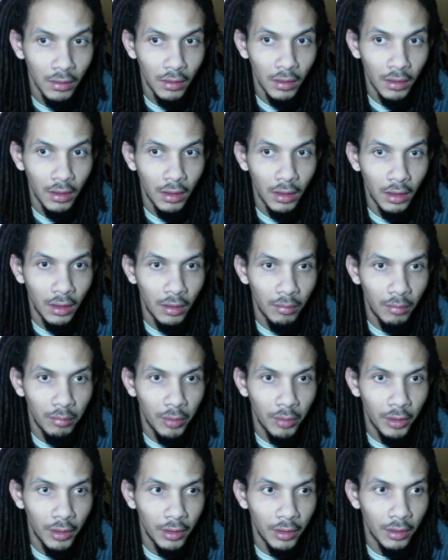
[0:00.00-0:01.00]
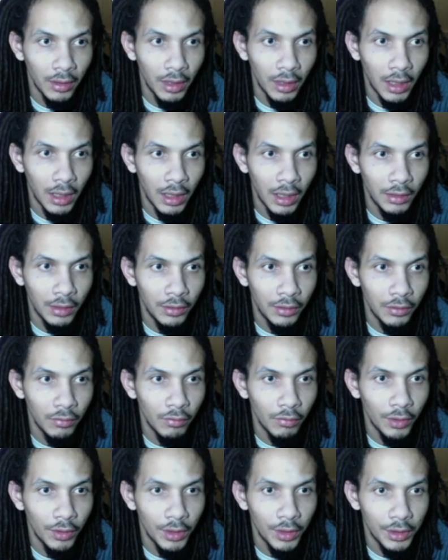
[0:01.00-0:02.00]
But I do want
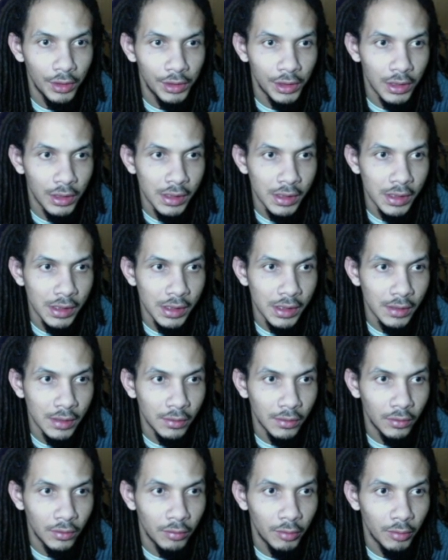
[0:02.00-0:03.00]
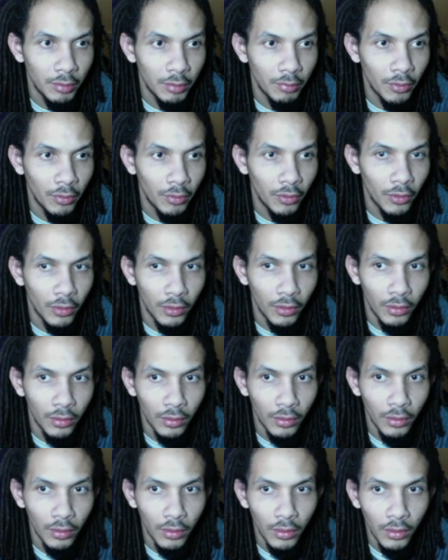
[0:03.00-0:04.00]
to adjust this a little bit more,
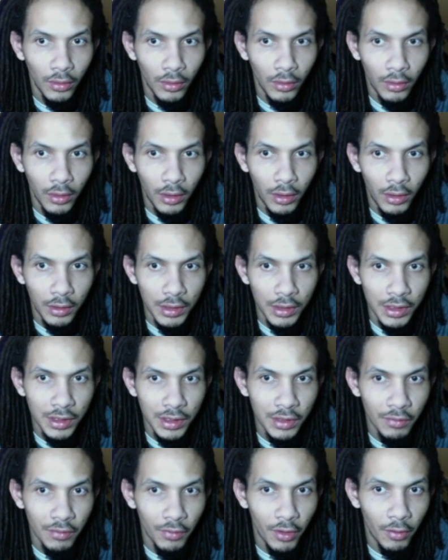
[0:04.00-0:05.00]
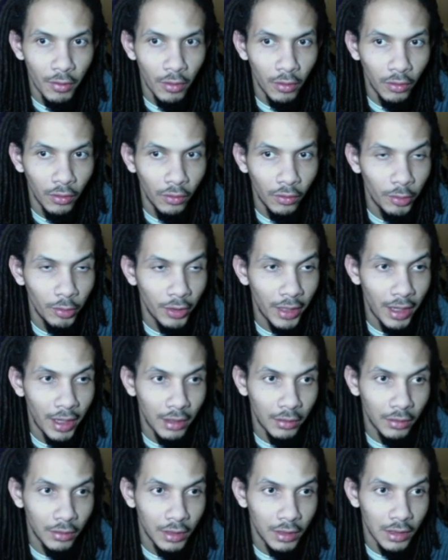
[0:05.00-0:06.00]
just so we're a little bit
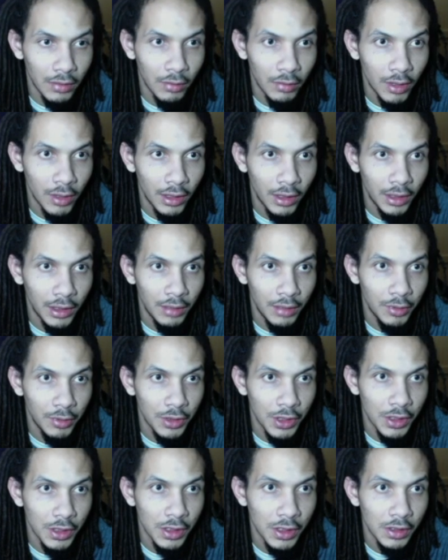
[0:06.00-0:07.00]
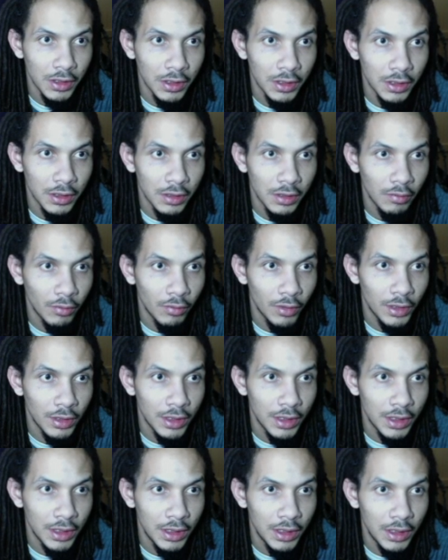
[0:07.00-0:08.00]
accurate. That's why I keep adjusting this, because I want to
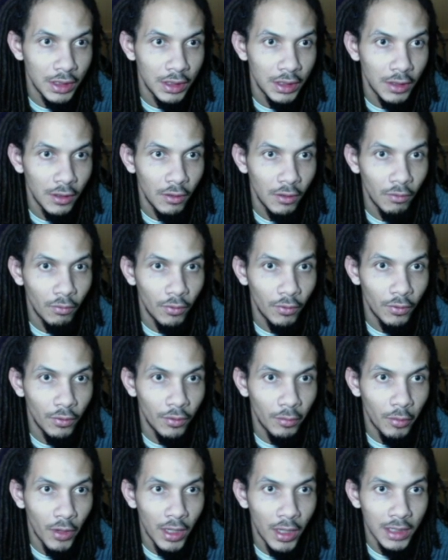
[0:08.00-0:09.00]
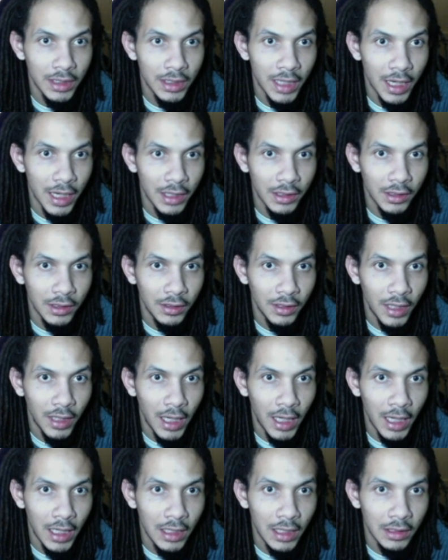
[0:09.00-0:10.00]
see where the price action
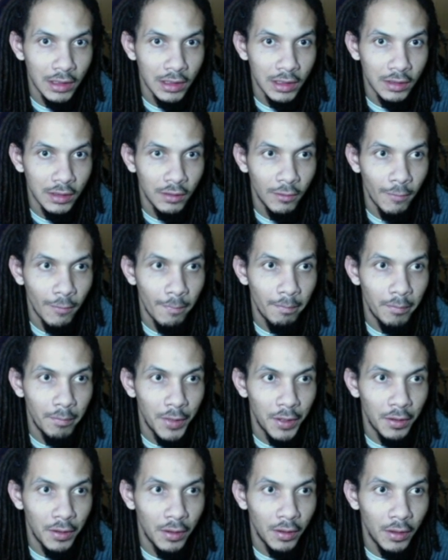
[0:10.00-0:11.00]
has been